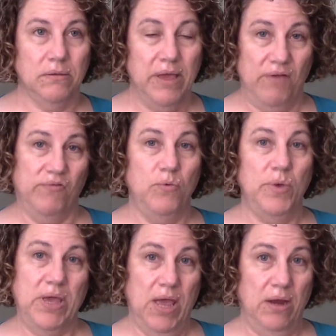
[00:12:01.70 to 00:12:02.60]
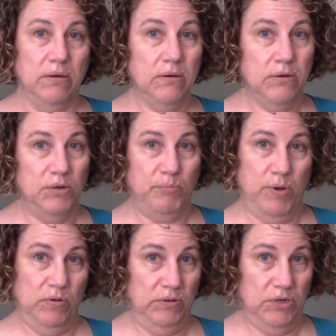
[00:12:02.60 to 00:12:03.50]
every weekend to
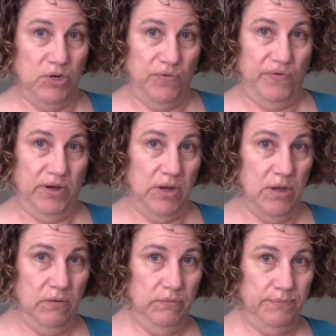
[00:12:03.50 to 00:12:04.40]
post a new video.